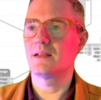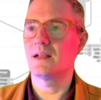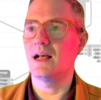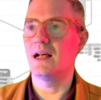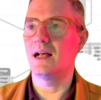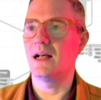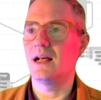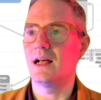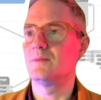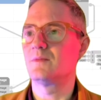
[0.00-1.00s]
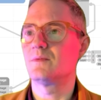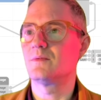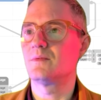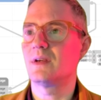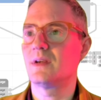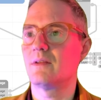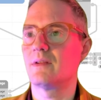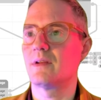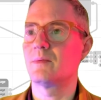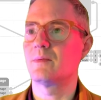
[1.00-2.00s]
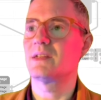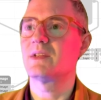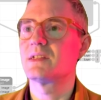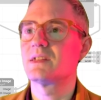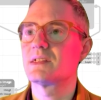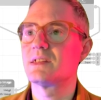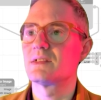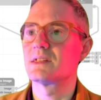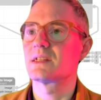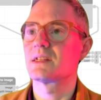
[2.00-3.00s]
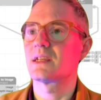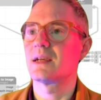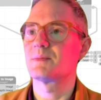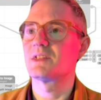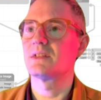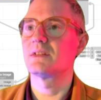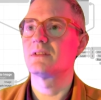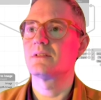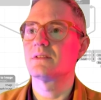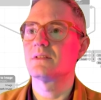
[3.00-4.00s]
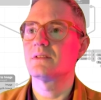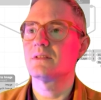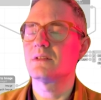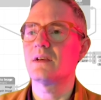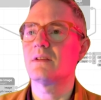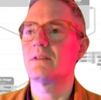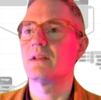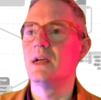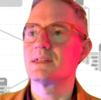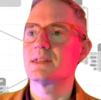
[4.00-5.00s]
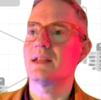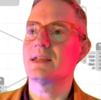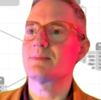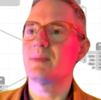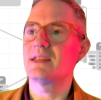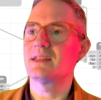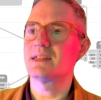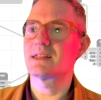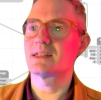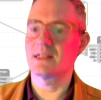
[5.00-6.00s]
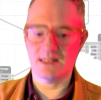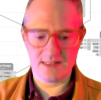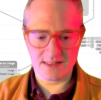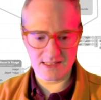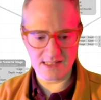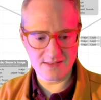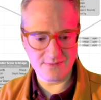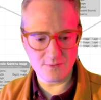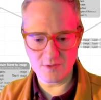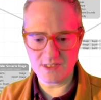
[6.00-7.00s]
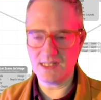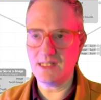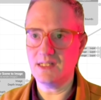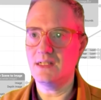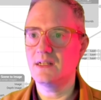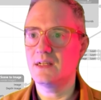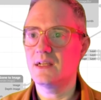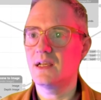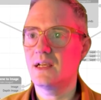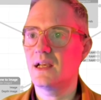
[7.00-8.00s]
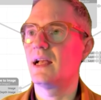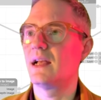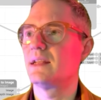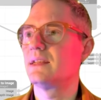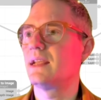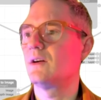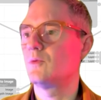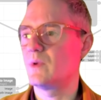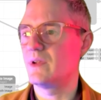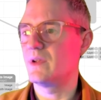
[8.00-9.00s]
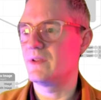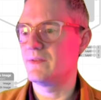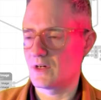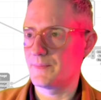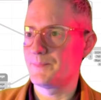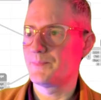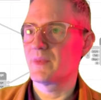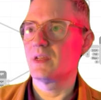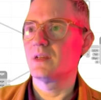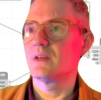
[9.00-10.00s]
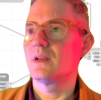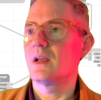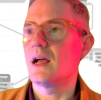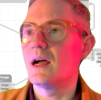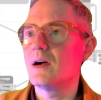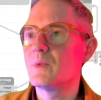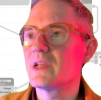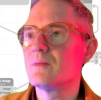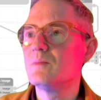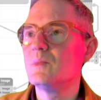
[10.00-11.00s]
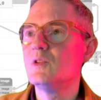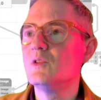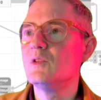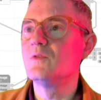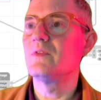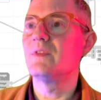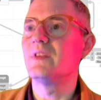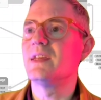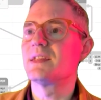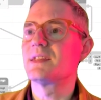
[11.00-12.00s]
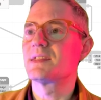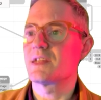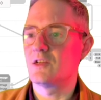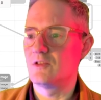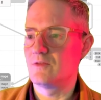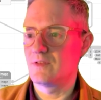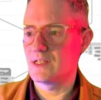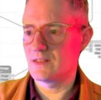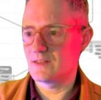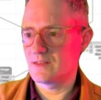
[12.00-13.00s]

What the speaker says: oh no, we can just use this captured. Oh no. So let's make this start at 640, and now we've got, and we can move this over